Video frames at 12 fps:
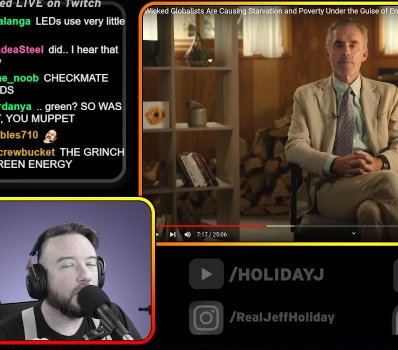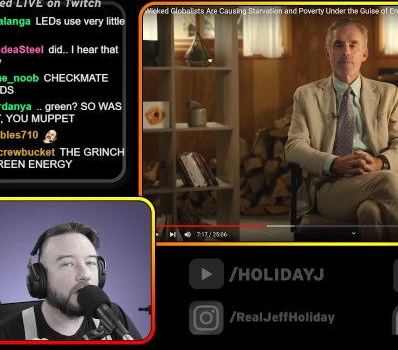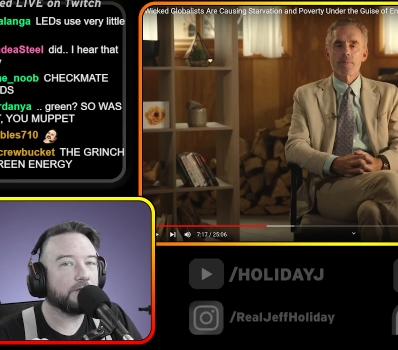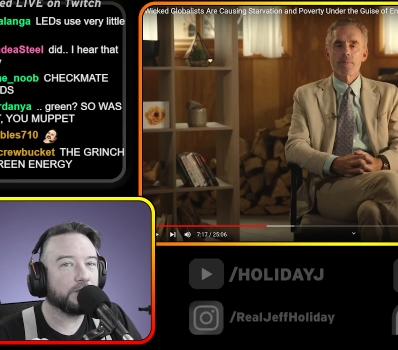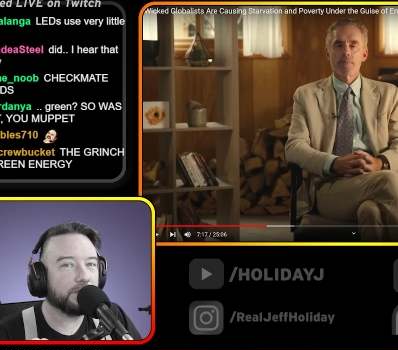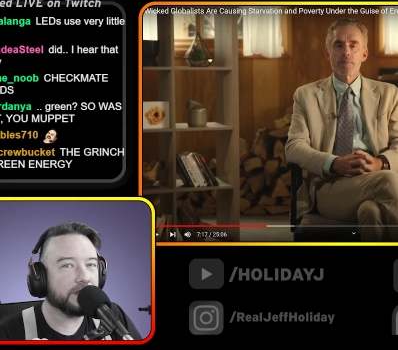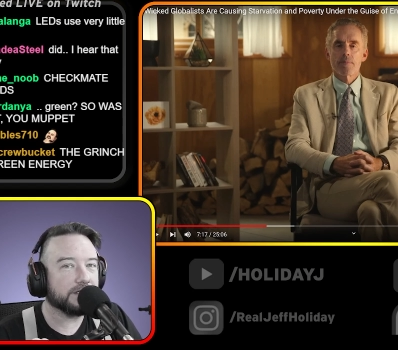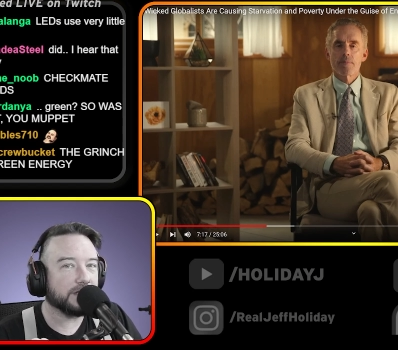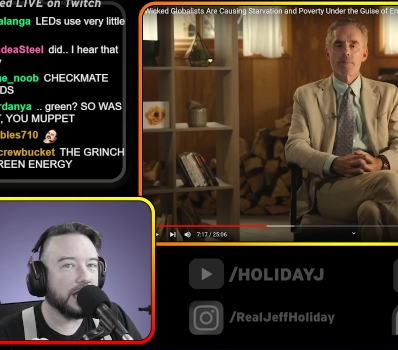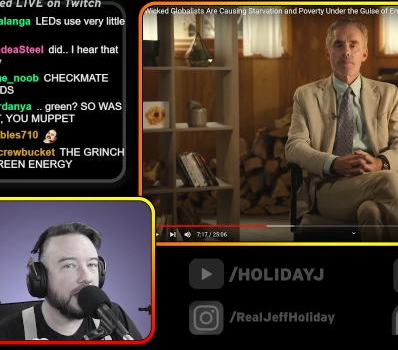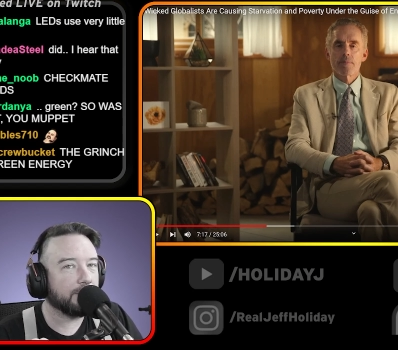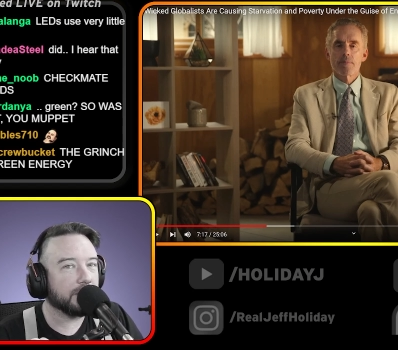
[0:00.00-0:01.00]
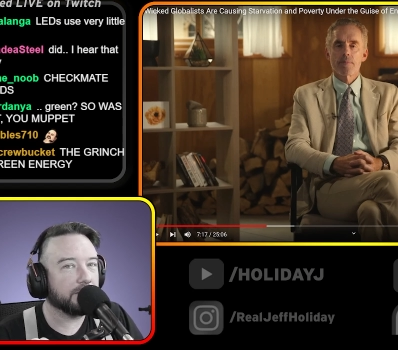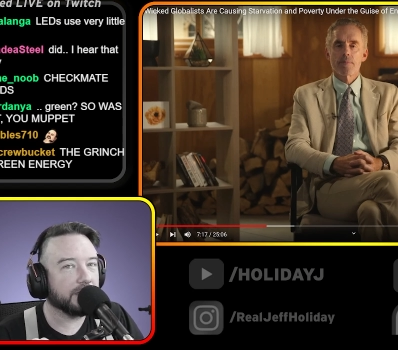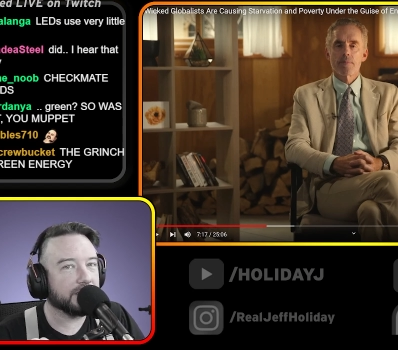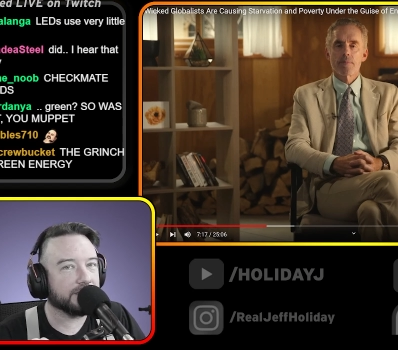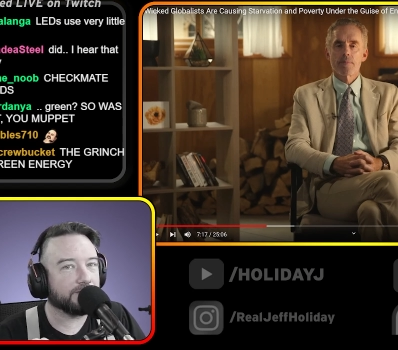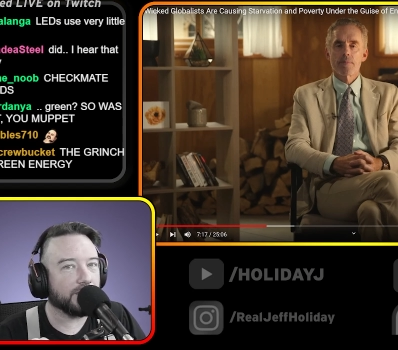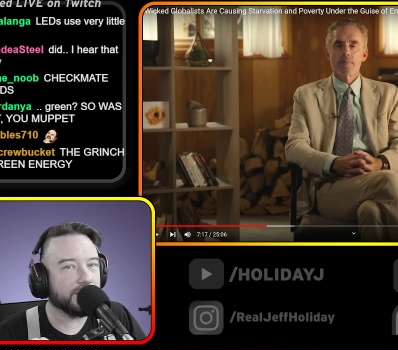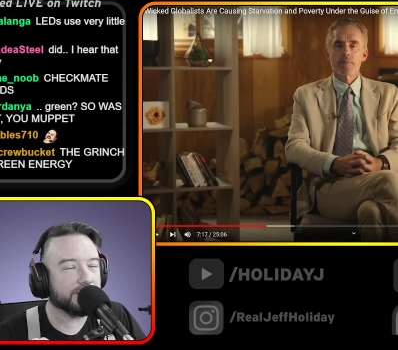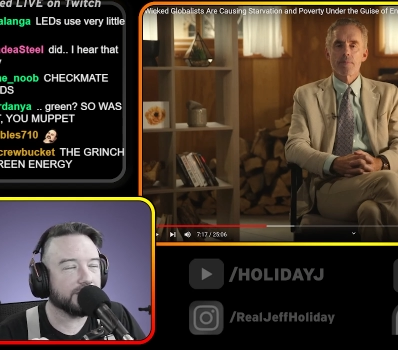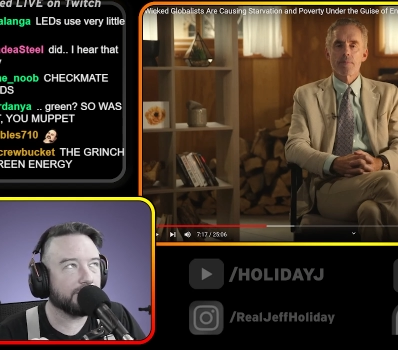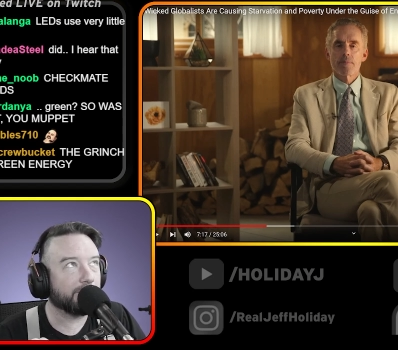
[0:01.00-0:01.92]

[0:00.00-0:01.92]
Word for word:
Speaker 1: awful things are happening because of Russia,